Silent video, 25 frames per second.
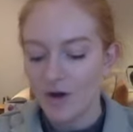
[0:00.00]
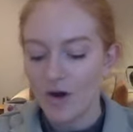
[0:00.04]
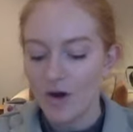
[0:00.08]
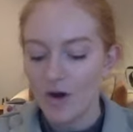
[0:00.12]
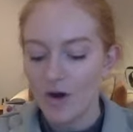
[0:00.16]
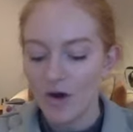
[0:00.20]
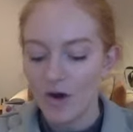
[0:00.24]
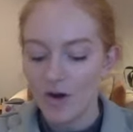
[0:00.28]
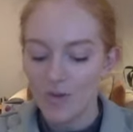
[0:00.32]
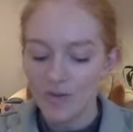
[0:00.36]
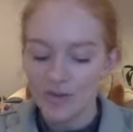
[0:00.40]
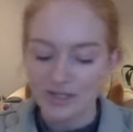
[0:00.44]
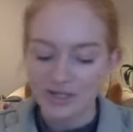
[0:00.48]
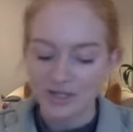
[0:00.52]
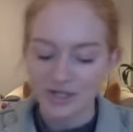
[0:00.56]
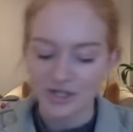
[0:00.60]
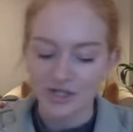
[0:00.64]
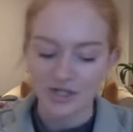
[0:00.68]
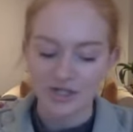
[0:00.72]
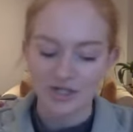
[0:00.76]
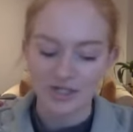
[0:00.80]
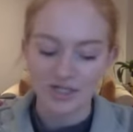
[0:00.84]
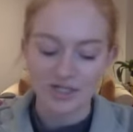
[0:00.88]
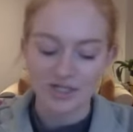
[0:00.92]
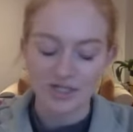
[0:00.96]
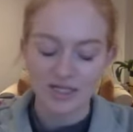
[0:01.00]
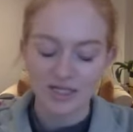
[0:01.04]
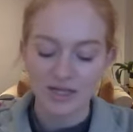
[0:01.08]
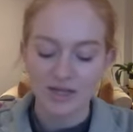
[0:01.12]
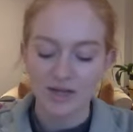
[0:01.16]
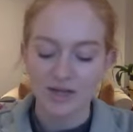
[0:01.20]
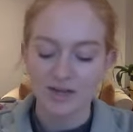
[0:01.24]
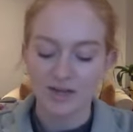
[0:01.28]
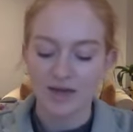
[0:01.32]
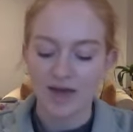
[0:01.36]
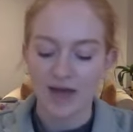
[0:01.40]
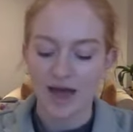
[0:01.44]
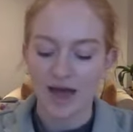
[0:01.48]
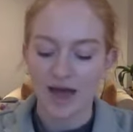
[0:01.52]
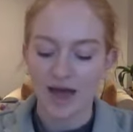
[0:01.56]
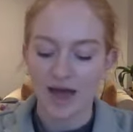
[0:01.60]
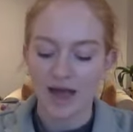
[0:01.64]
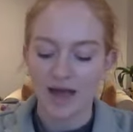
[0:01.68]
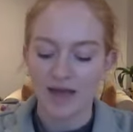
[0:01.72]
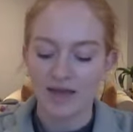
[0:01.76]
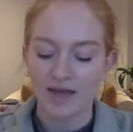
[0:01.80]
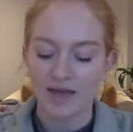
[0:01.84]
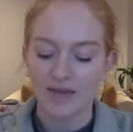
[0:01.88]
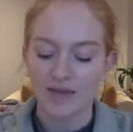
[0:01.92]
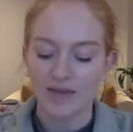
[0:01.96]
opposition still there
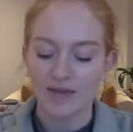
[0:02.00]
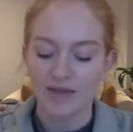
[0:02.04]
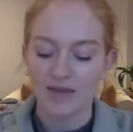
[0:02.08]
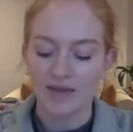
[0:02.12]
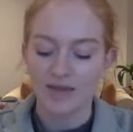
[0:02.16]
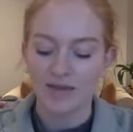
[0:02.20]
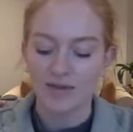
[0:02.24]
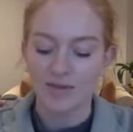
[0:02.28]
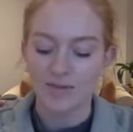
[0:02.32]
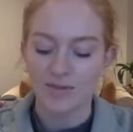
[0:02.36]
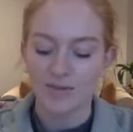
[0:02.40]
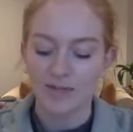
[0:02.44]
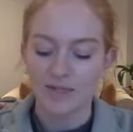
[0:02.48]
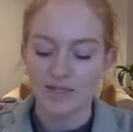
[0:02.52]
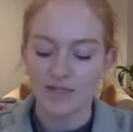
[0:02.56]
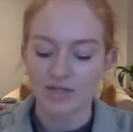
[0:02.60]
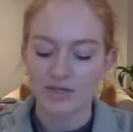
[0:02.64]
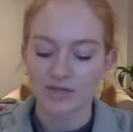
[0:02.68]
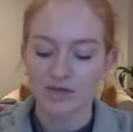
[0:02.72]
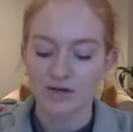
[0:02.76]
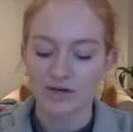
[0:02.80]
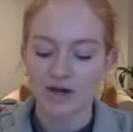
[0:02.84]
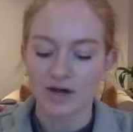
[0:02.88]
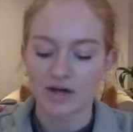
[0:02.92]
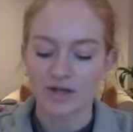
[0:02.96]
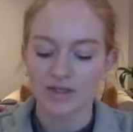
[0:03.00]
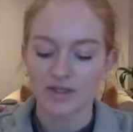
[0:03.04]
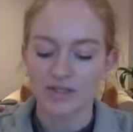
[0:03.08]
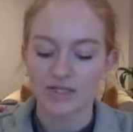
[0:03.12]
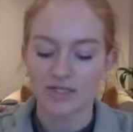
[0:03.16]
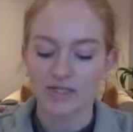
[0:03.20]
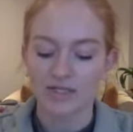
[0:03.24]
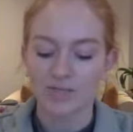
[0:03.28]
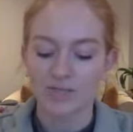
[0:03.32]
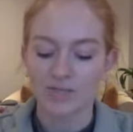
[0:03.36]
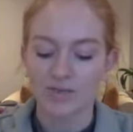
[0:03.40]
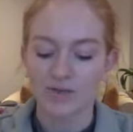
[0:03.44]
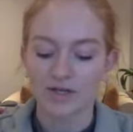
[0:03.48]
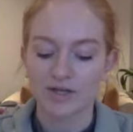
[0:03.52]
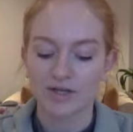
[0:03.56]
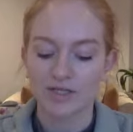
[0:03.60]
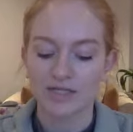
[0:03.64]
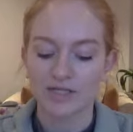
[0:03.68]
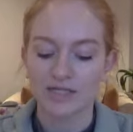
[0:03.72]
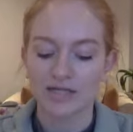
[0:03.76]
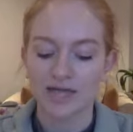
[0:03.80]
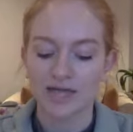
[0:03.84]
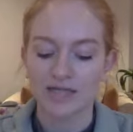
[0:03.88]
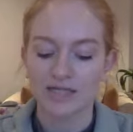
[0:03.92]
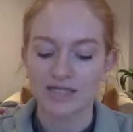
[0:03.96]
in the political classes, because
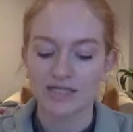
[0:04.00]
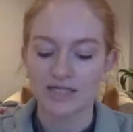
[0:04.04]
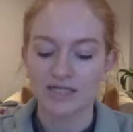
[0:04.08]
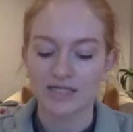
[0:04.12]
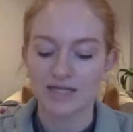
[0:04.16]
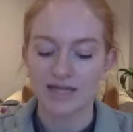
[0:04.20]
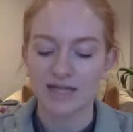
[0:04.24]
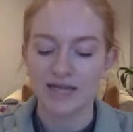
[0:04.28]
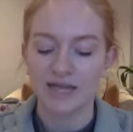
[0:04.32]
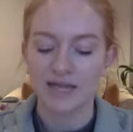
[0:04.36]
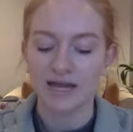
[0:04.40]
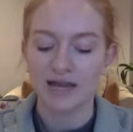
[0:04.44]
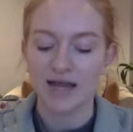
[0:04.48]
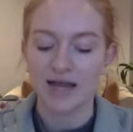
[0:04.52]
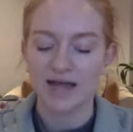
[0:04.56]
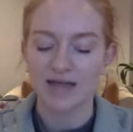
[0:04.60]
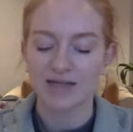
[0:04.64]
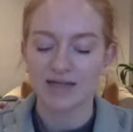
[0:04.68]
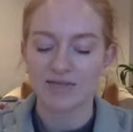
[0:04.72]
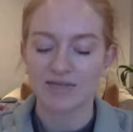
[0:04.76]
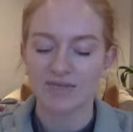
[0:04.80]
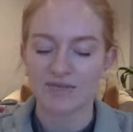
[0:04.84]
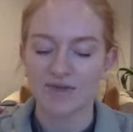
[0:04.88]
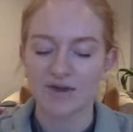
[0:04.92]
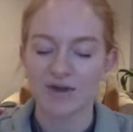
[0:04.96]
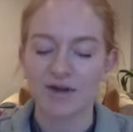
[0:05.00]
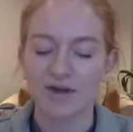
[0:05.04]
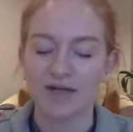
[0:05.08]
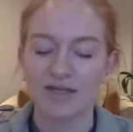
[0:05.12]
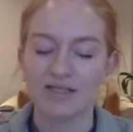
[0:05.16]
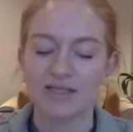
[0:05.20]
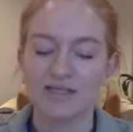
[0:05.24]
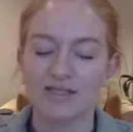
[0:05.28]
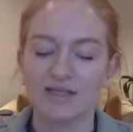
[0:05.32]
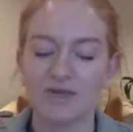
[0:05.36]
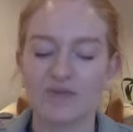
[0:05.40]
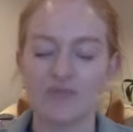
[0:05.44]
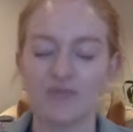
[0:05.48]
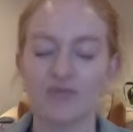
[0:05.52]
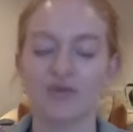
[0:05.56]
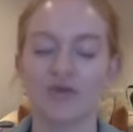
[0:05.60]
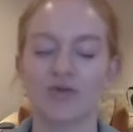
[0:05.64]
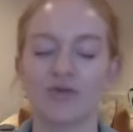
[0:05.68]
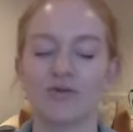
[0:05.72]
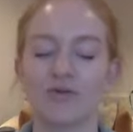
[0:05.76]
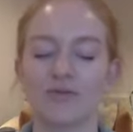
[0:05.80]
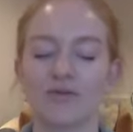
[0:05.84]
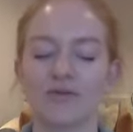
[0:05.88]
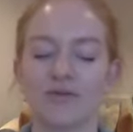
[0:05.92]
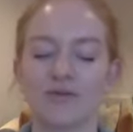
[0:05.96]
they see it as very
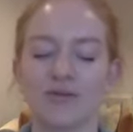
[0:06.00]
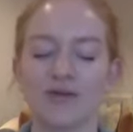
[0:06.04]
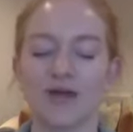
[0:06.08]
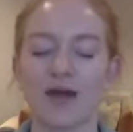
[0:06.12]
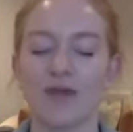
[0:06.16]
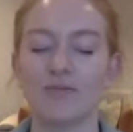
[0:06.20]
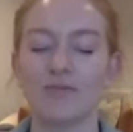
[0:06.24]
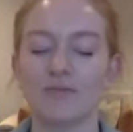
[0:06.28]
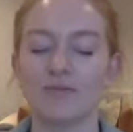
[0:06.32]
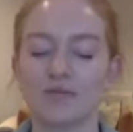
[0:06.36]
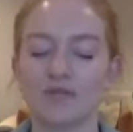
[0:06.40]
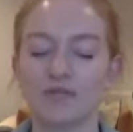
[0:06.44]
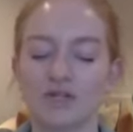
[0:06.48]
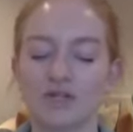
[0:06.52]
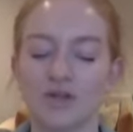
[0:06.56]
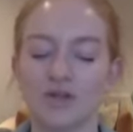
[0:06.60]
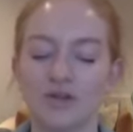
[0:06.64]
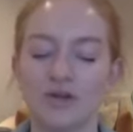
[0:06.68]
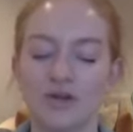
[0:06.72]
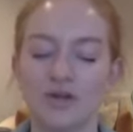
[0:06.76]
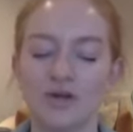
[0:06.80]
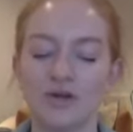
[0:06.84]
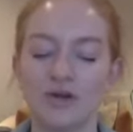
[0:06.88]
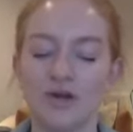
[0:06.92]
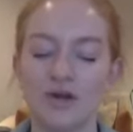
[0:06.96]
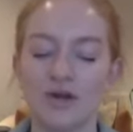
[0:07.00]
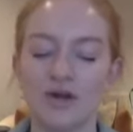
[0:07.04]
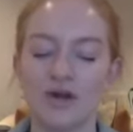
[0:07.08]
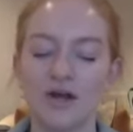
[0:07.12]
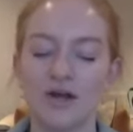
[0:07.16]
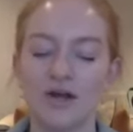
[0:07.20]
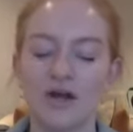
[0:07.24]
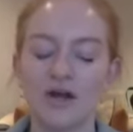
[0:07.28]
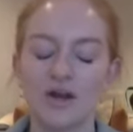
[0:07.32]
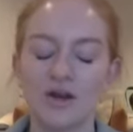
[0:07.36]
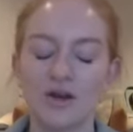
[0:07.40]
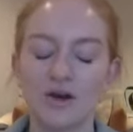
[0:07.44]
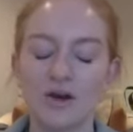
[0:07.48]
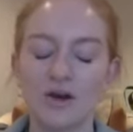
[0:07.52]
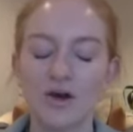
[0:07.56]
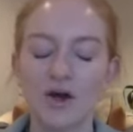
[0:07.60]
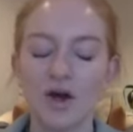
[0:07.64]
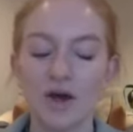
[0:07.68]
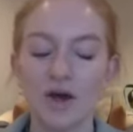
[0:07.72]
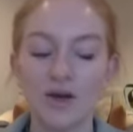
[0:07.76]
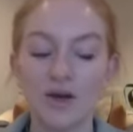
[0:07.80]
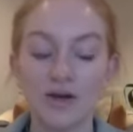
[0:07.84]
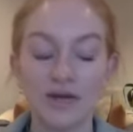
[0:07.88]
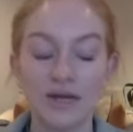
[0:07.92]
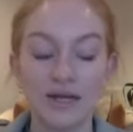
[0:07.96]
difficult for them to not
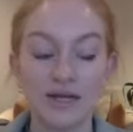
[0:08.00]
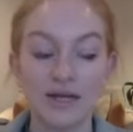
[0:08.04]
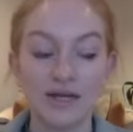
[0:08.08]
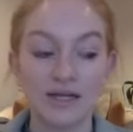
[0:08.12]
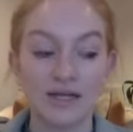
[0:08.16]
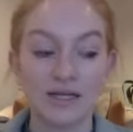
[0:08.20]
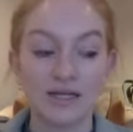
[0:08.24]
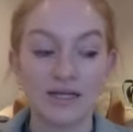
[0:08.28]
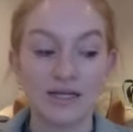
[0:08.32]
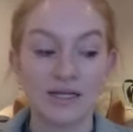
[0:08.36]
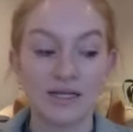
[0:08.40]
only